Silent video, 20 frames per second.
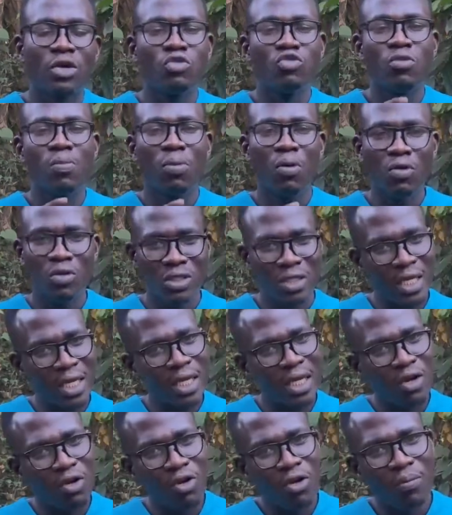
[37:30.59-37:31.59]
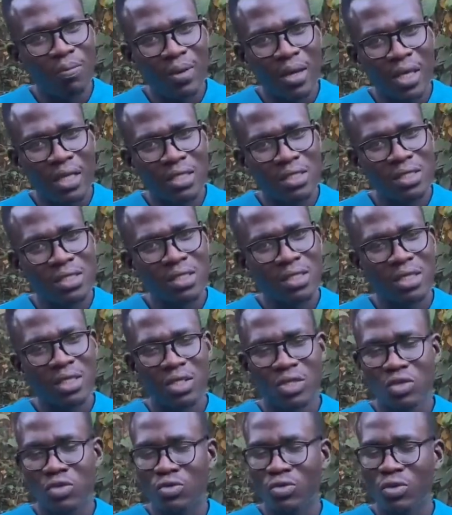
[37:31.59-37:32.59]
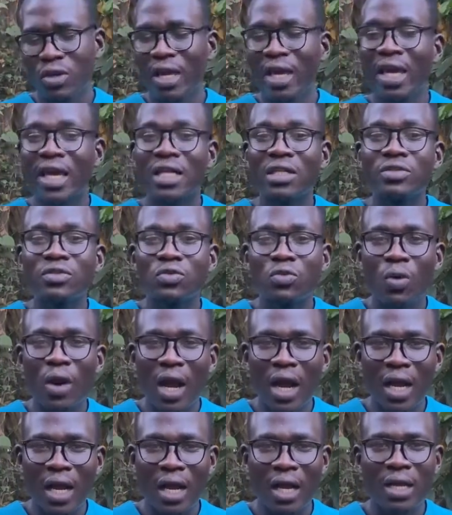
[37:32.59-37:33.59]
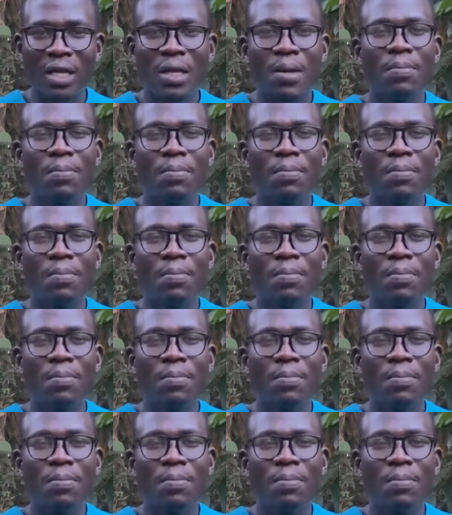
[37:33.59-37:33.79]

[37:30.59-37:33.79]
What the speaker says: Report any complaints to a health worker.